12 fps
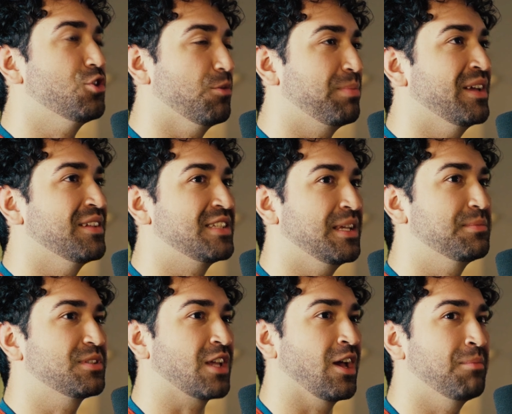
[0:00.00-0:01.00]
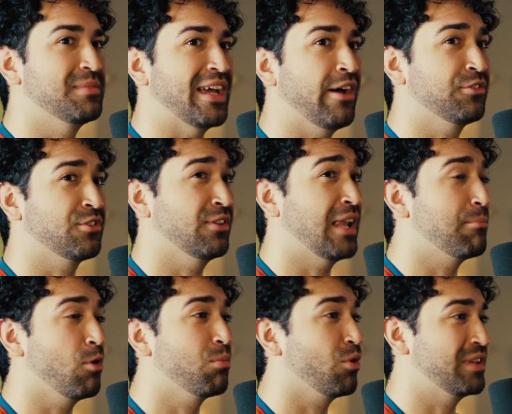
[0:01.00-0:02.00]
European teams come down to La
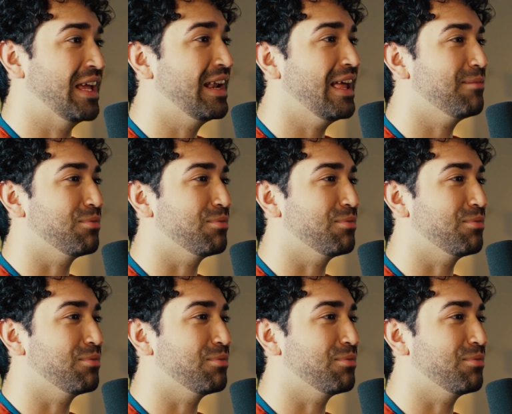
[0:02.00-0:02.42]
Bombonera,